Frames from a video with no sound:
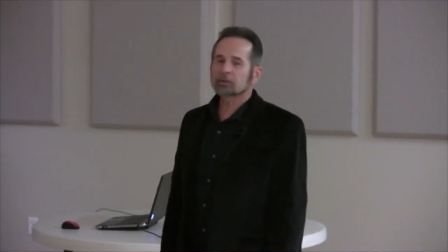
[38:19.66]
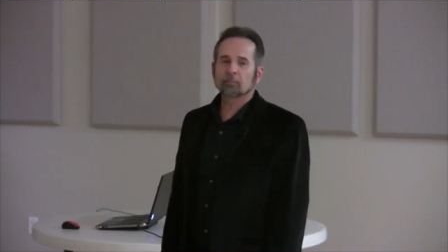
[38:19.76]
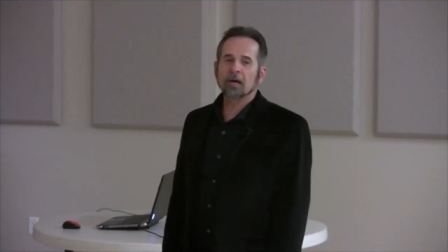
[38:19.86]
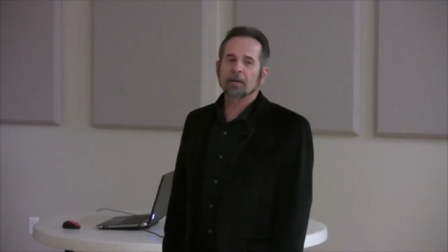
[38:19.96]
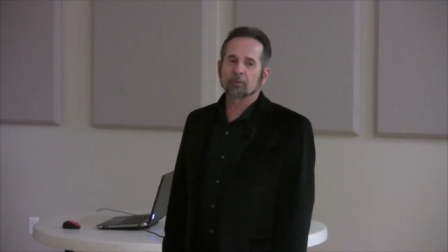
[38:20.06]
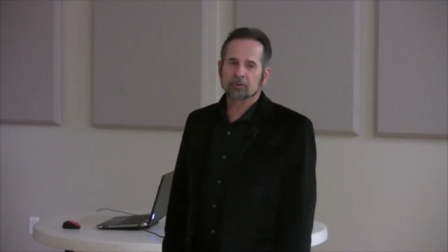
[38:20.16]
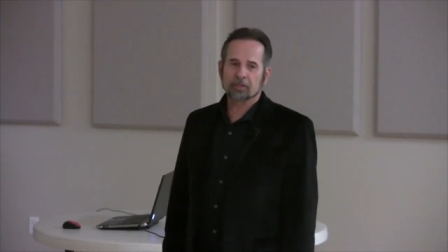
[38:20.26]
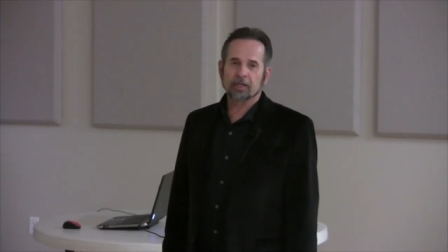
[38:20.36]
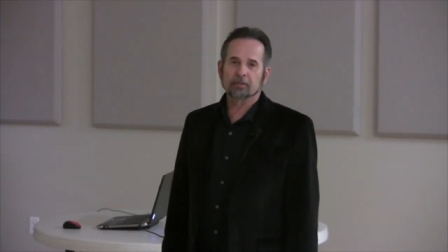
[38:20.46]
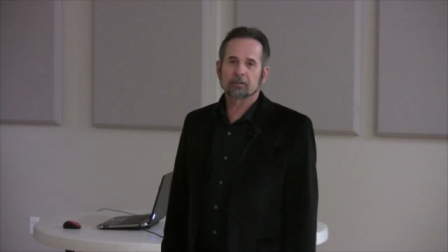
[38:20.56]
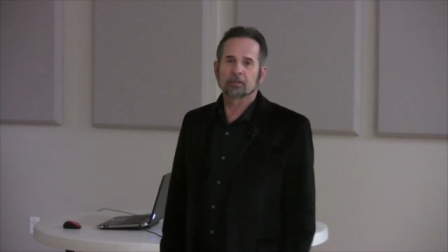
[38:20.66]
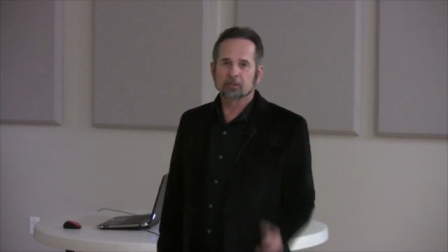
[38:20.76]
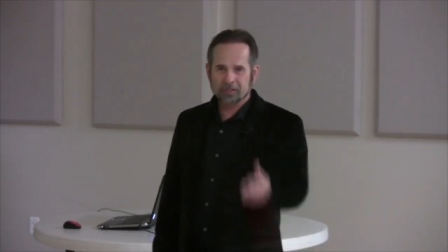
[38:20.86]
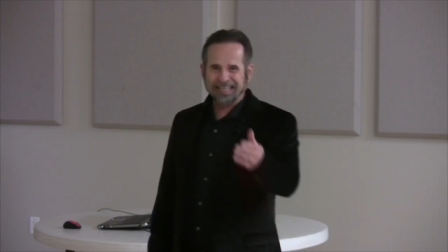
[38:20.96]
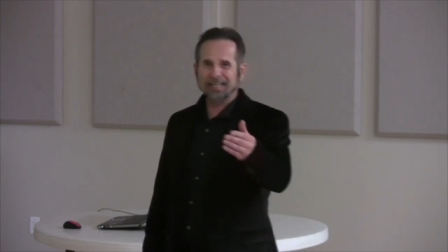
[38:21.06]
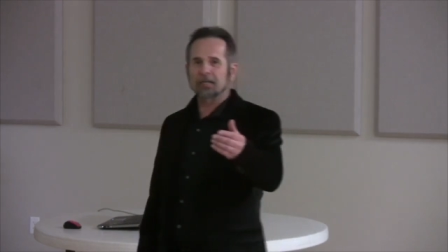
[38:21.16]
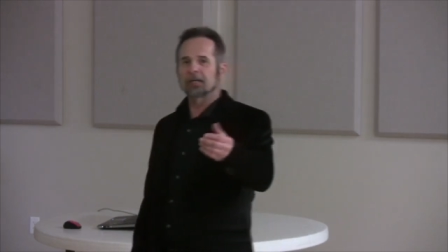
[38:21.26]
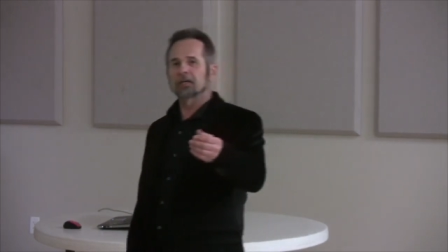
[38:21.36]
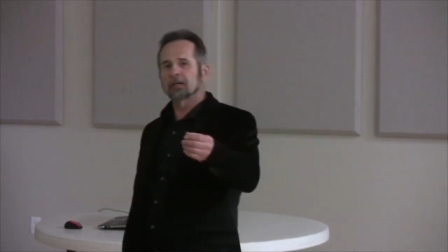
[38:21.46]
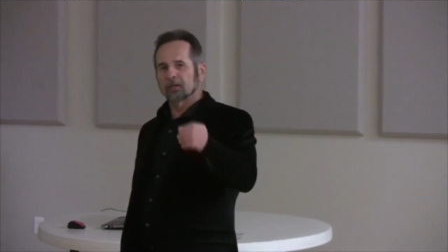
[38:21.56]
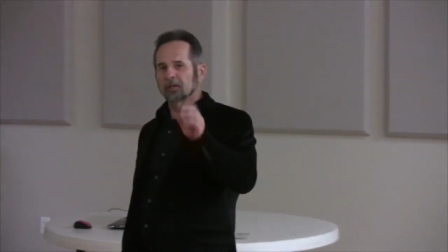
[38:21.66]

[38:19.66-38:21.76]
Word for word: what the Bible says. Stick